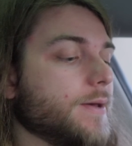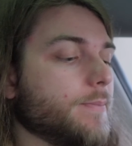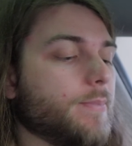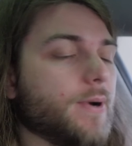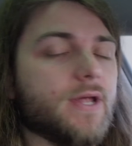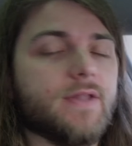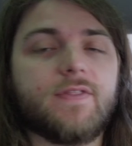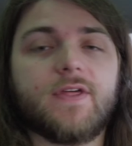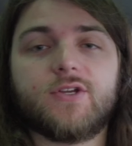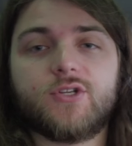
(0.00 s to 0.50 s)

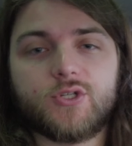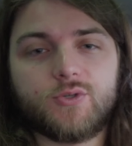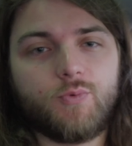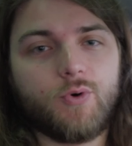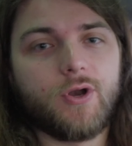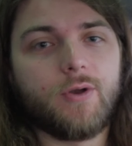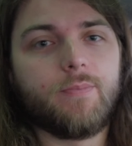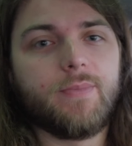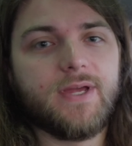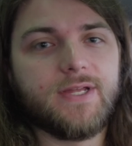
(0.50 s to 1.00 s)
But they just
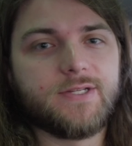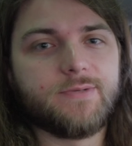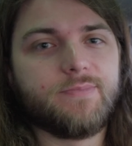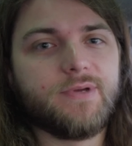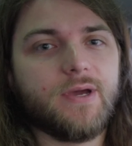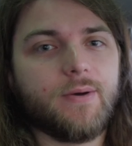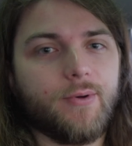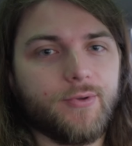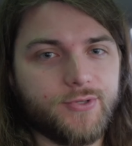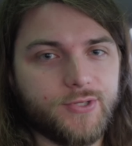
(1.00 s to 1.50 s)
wanted me to
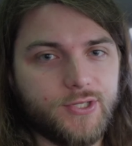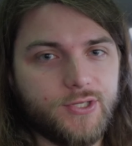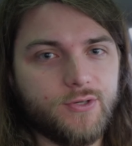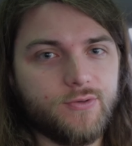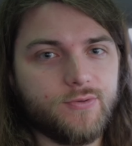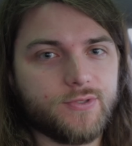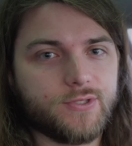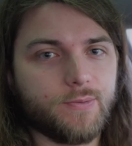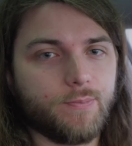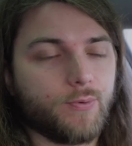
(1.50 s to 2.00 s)
be able to
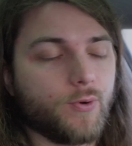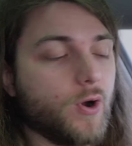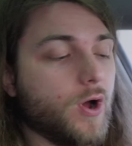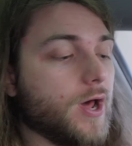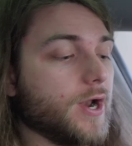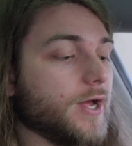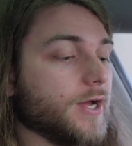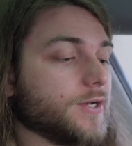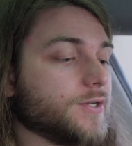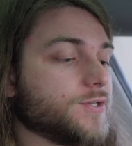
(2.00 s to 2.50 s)
use the
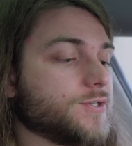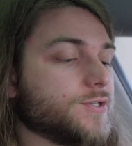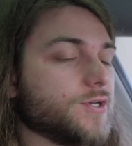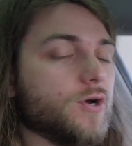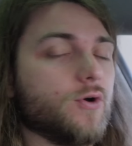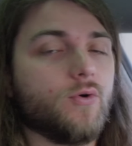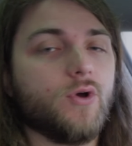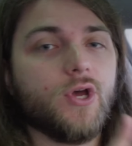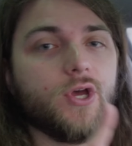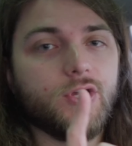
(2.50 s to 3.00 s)
product.
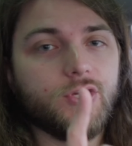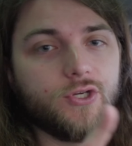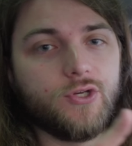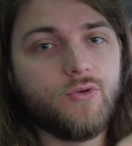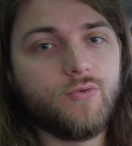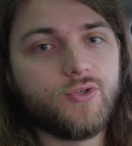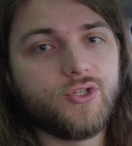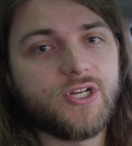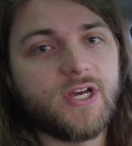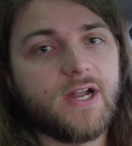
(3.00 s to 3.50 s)
So
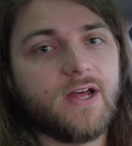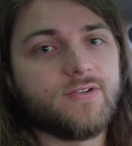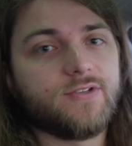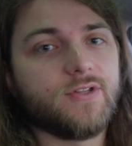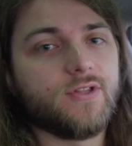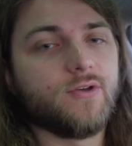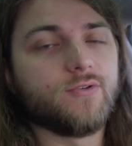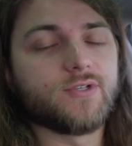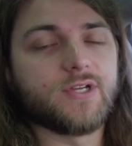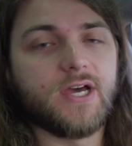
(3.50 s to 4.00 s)
huge shout out to
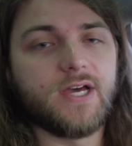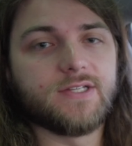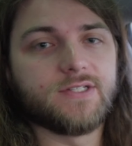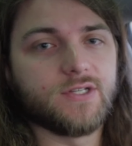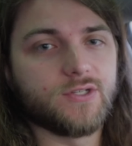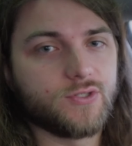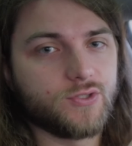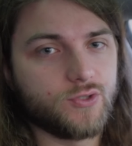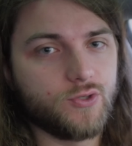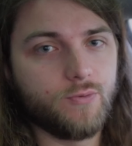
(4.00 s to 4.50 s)
those guys.
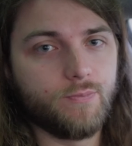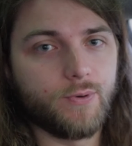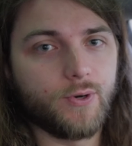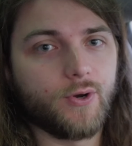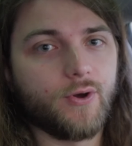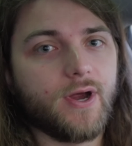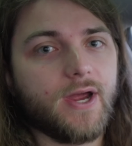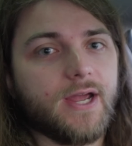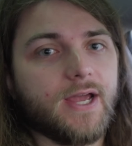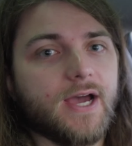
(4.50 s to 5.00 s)
Super
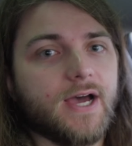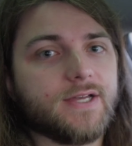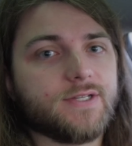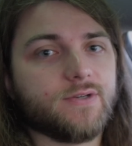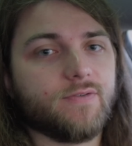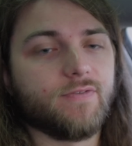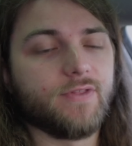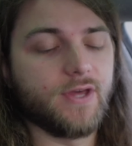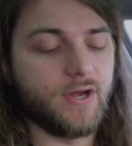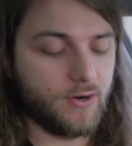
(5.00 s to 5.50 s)
great guys
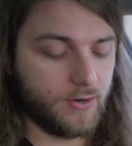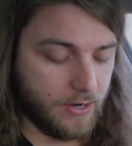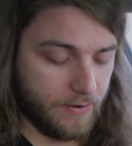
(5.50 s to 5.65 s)
over there.